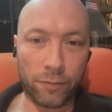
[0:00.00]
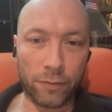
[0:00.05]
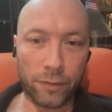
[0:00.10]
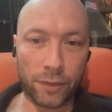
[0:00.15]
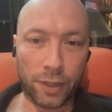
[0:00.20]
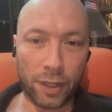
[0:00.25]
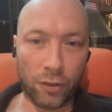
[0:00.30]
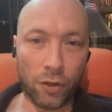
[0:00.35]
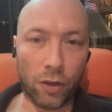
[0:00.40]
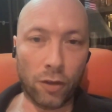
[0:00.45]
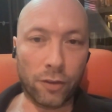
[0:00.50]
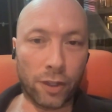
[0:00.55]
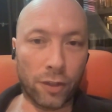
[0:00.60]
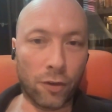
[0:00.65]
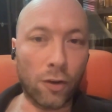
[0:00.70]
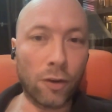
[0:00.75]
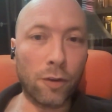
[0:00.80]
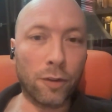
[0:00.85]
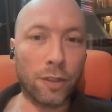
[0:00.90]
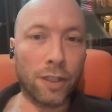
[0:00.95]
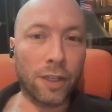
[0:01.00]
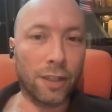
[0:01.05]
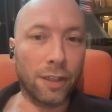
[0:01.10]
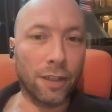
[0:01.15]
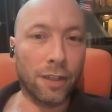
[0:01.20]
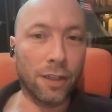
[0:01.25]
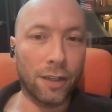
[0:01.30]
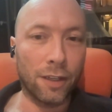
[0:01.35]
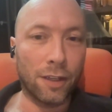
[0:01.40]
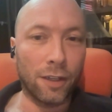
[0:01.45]
They're not only
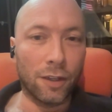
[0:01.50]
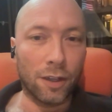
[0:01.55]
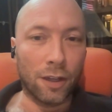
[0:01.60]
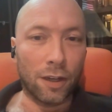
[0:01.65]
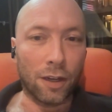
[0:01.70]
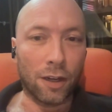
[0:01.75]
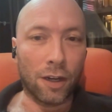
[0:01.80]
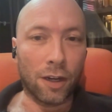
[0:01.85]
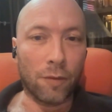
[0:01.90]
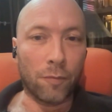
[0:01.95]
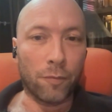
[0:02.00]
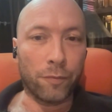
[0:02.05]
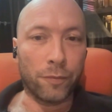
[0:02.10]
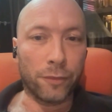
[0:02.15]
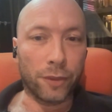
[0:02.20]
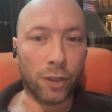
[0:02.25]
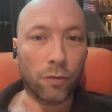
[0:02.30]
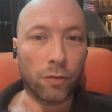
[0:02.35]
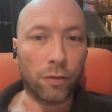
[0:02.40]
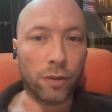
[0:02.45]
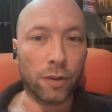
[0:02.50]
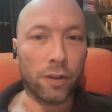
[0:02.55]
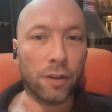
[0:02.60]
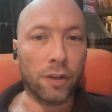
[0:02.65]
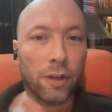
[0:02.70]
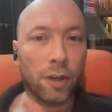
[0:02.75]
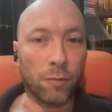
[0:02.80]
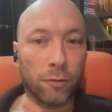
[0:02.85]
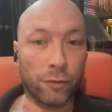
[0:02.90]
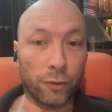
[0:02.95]
don't
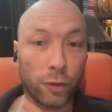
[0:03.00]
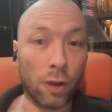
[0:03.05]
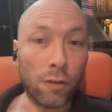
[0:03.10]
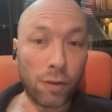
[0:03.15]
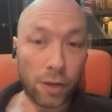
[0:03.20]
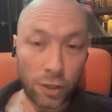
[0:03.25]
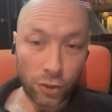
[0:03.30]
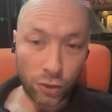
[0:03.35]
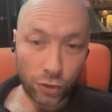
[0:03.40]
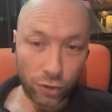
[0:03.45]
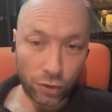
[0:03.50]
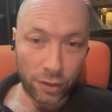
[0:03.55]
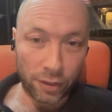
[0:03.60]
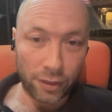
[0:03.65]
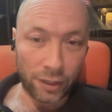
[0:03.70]
flourish,